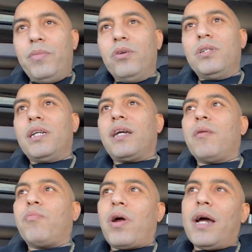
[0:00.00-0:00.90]
Muzik
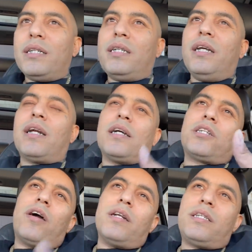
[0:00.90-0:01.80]
and Bryann T. And I
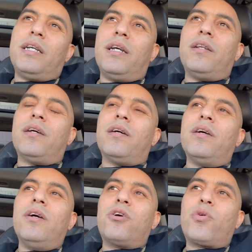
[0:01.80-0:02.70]
started seeing the
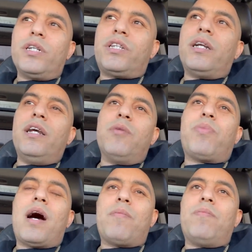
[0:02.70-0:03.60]
Christian hip
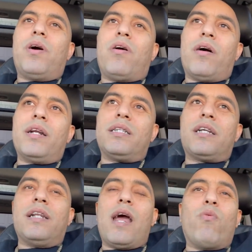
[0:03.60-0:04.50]
hop artists
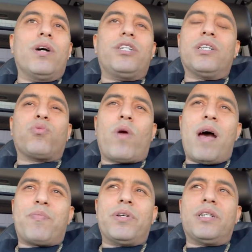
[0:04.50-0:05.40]
and they weren't just
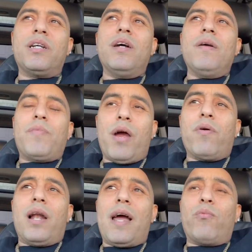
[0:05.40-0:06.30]
rappers. They
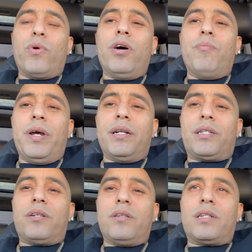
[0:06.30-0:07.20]
were like real
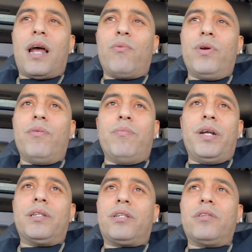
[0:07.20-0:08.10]
ministers, like real
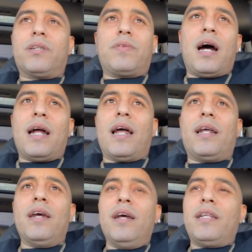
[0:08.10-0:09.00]
ministers of God. Like
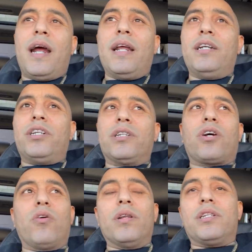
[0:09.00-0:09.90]
they didn't just
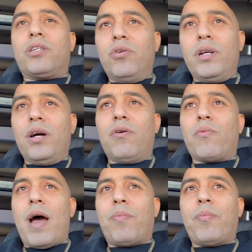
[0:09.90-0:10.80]
go to the studio and
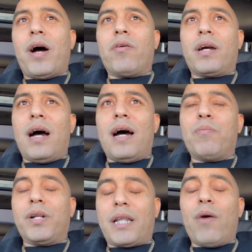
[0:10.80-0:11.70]
rap about God,
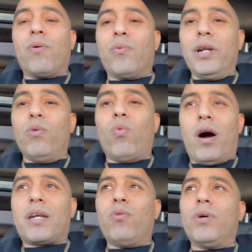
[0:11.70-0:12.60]
but they were really
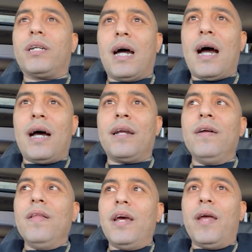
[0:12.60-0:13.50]
walking with God
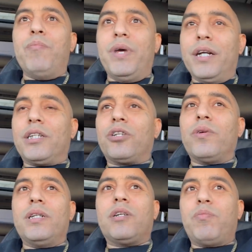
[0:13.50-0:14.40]
and
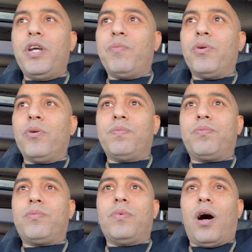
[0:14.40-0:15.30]
ministering to people
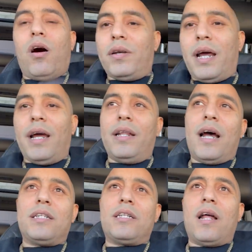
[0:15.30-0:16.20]
all day.
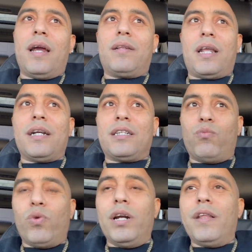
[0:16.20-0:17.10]
That's like, that's
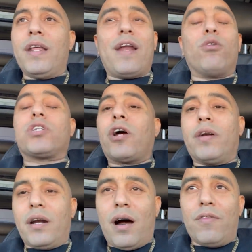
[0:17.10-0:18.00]
really, they don't turn
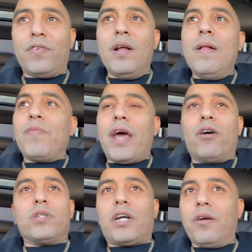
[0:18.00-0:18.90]
it off. They
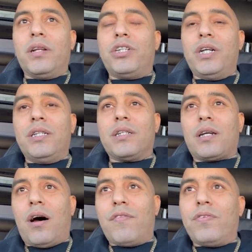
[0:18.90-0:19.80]
don't turn the Jesus
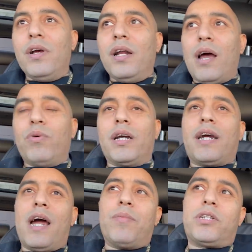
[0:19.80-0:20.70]
off. Like when the
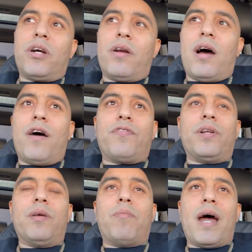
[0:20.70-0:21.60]
camera turn off
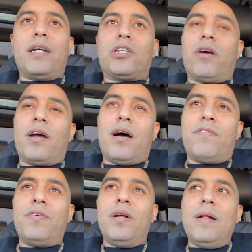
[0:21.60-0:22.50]
and the mic turn
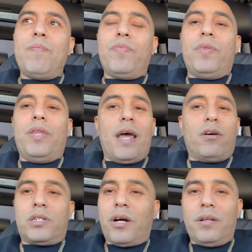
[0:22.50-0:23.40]
off, they
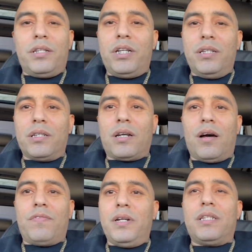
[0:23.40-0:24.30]
don't turn the Jesus
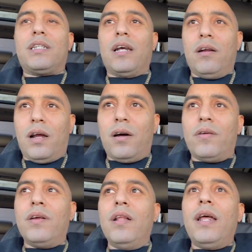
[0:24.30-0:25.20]
off. It's still
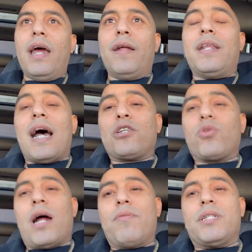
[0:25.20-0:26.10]
on. And that's
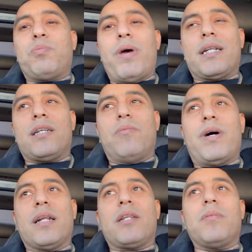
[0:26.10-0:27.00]
what I respected
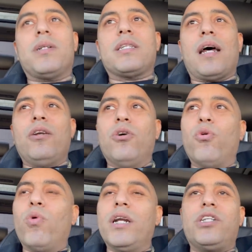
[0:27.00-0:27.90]
about them because I knew
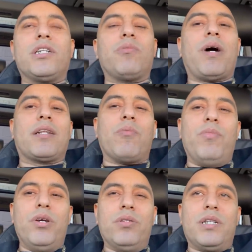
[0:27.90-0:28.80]
it wasn't just about the
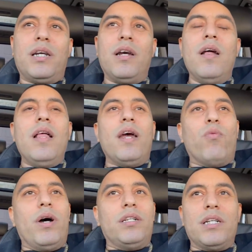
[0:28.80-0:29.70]
music. It
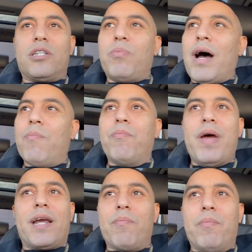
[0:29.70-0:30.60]
wasn't just about
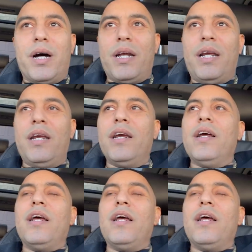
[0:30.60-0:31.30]
making money.